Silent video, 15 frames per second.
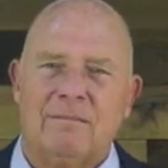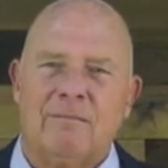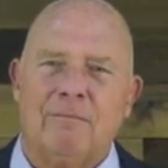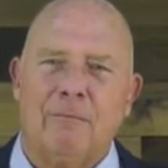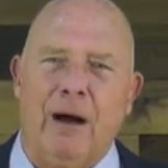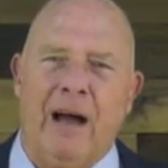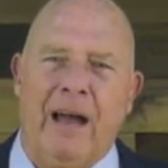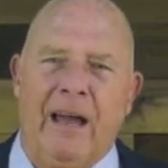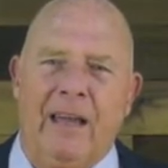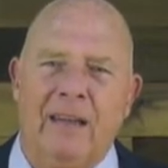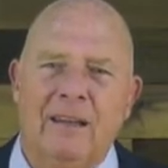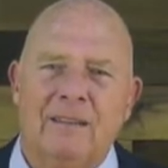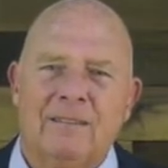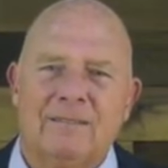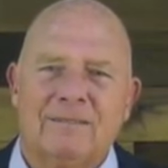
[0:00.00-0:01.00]

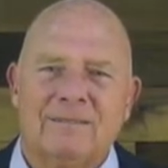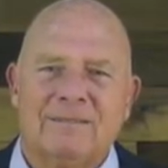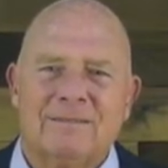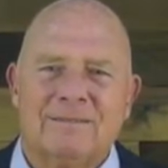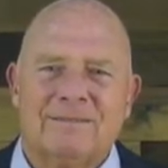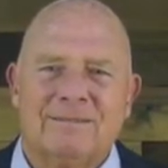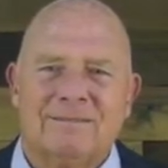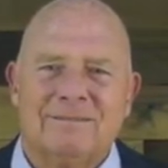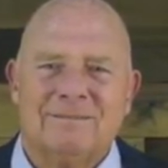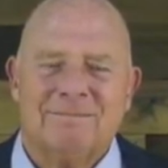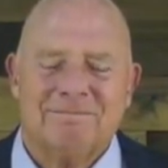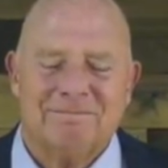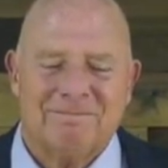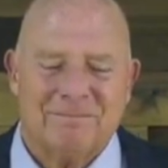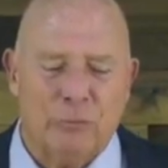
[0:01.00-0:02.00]
Why?
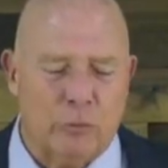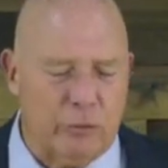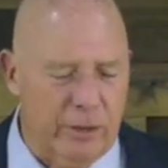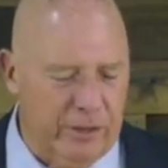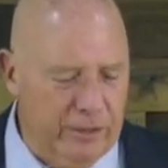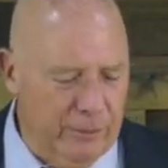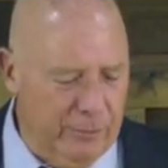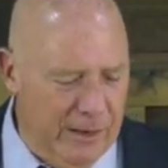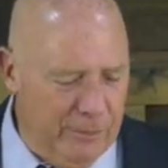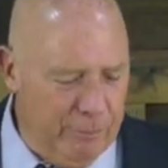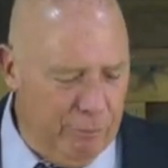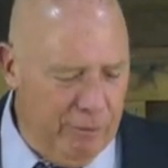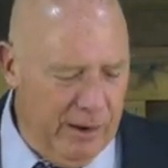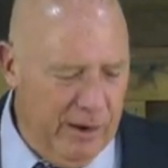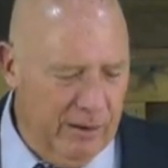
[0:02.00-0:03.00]
Will God hear my
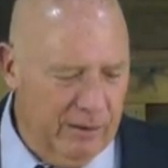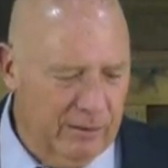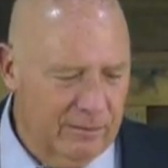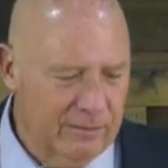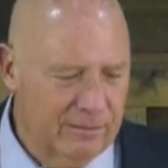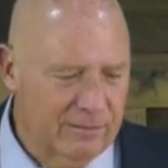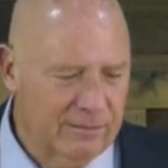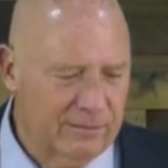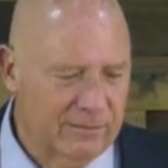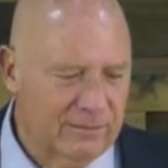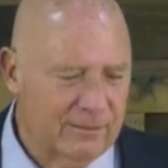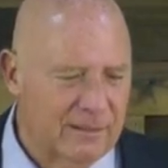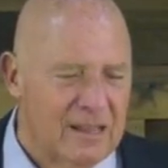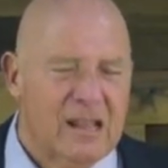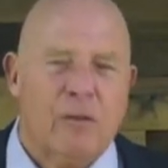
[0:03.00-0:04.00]
prayer?
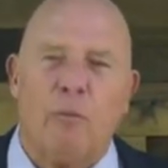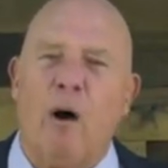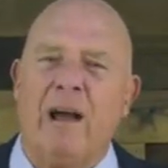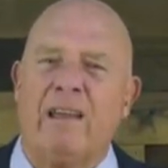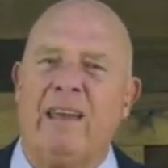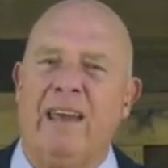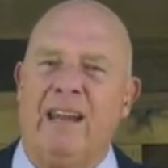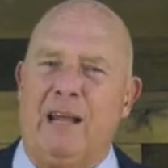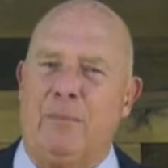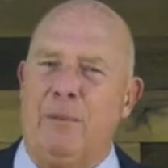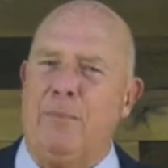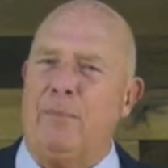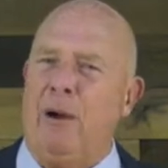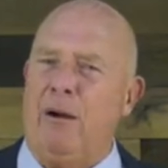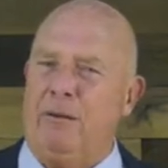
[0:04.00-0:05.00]
Why can't I be
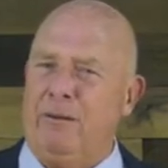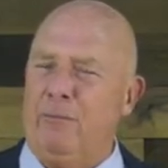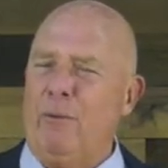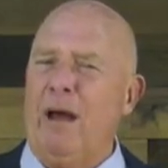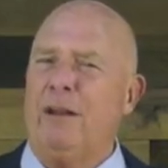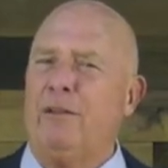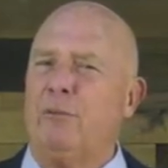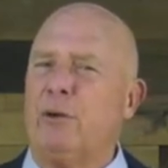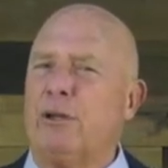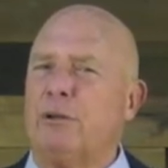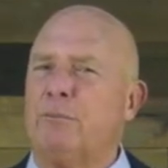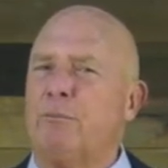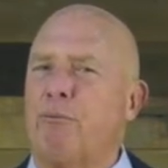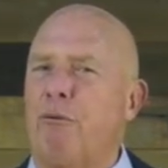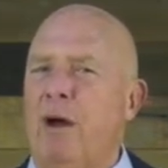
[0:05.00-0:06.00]
pardoned? Why do the
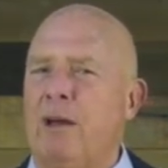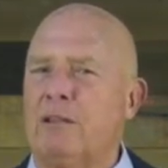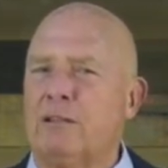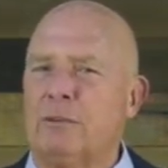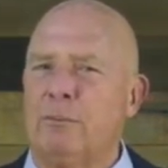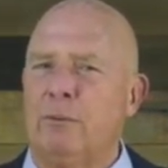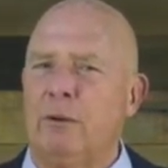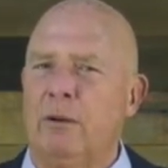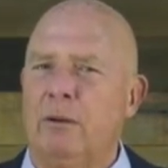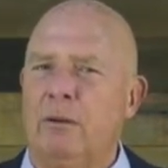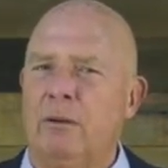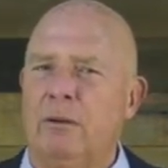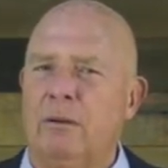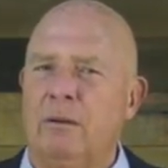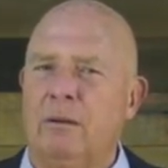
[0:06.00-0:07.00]
wicked prosper?
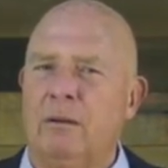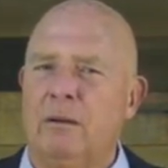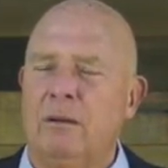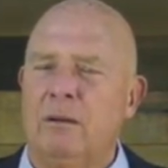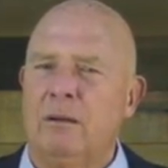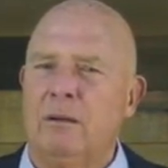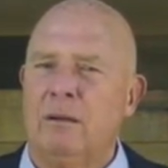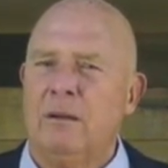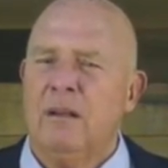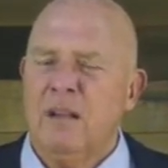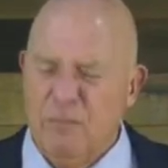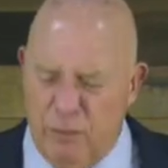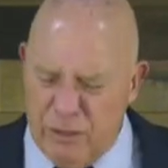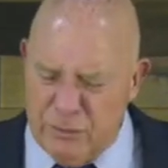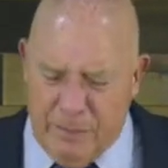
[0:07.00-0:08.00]

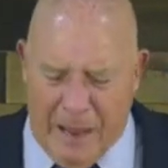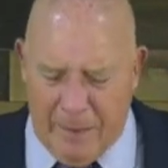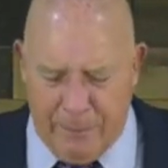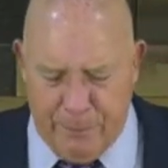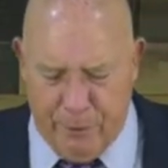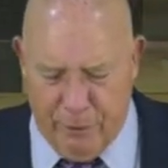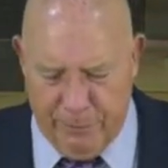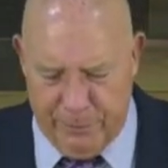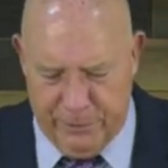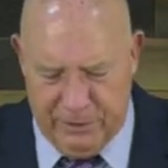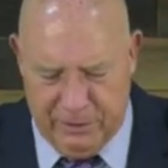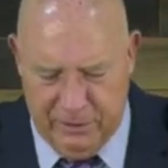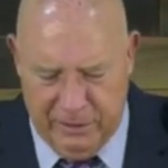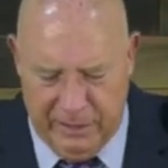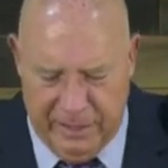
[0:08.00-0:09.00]
What's my purpose
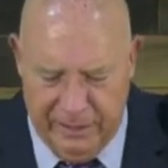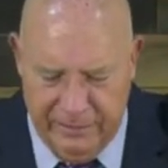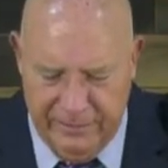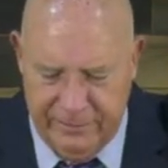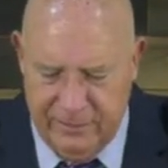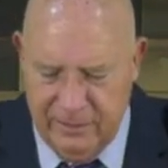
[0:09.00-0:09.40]
in life?